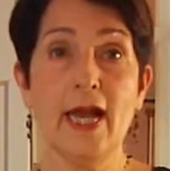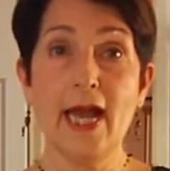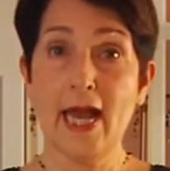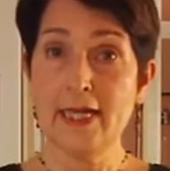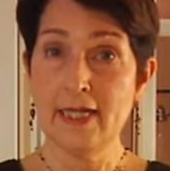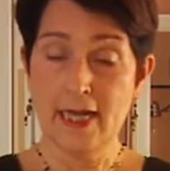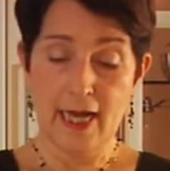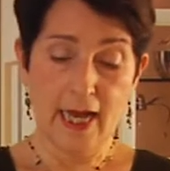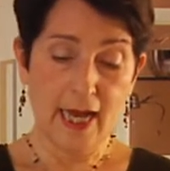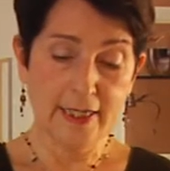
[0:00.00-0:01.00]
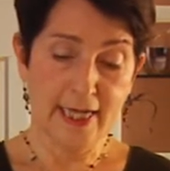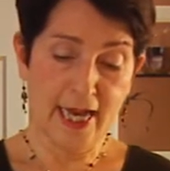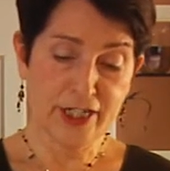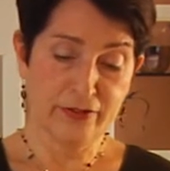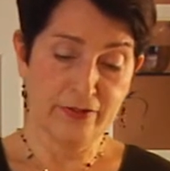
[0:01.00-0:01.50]
Add a
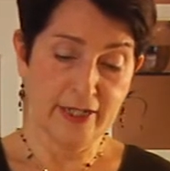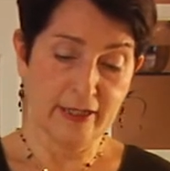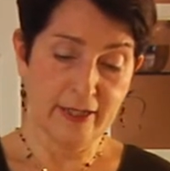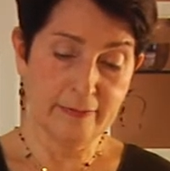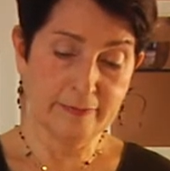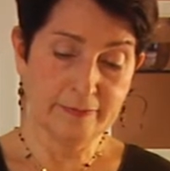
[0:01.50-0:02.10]
dash of vanilla.